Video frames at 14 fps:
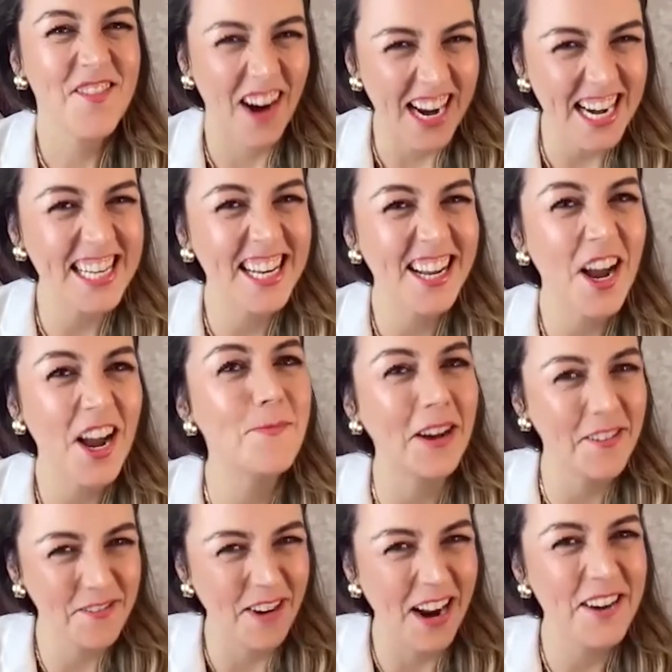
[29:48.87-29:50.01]
Right?
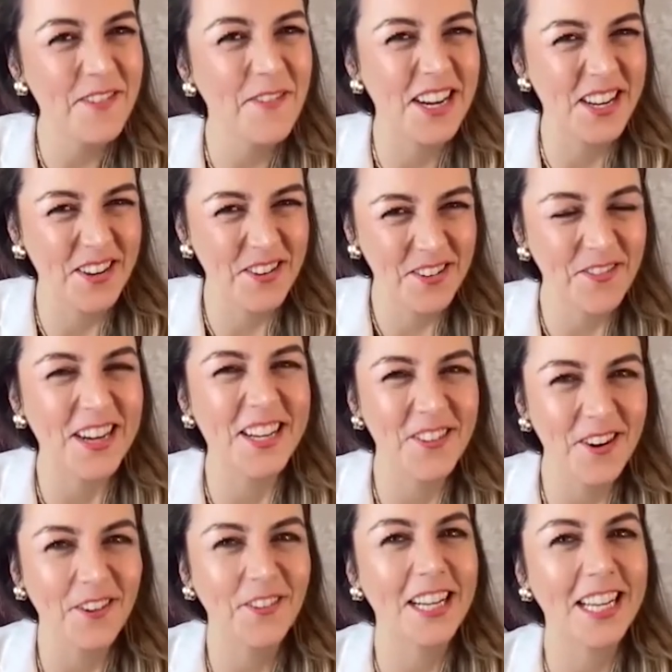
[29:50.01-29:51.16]
When you
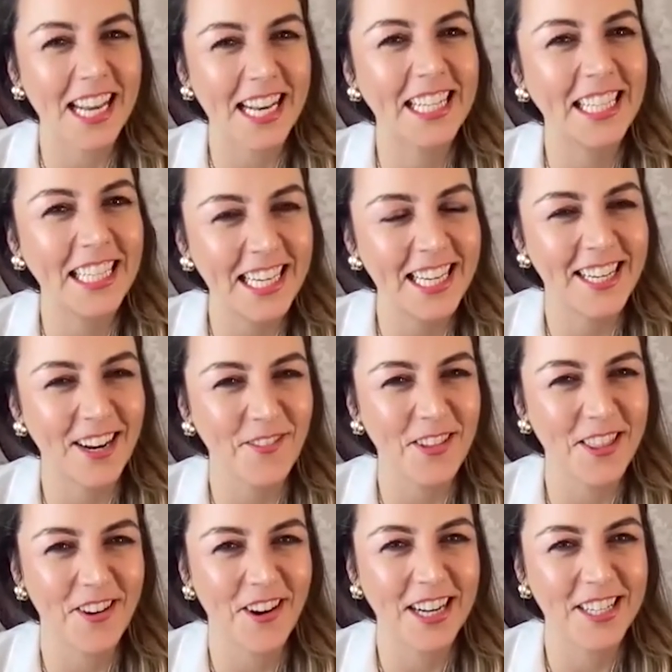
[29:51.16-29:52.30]
go to get a cleaning done with
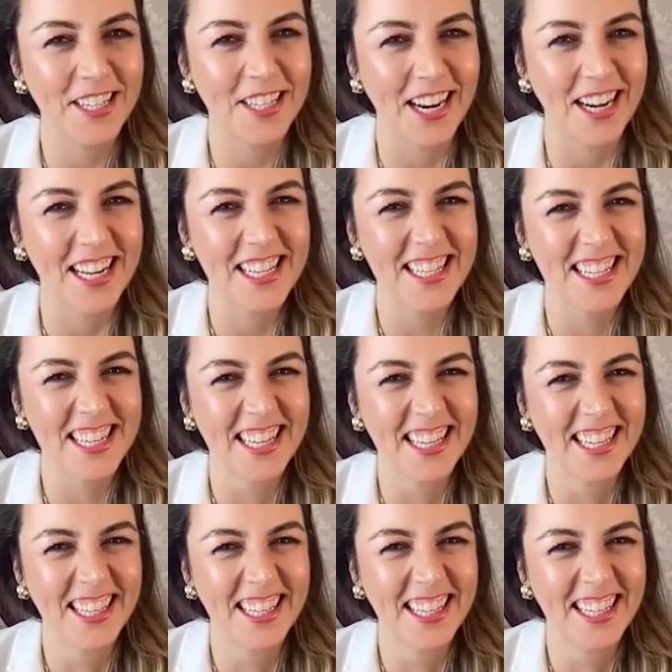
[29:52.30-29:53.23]
your hygienist,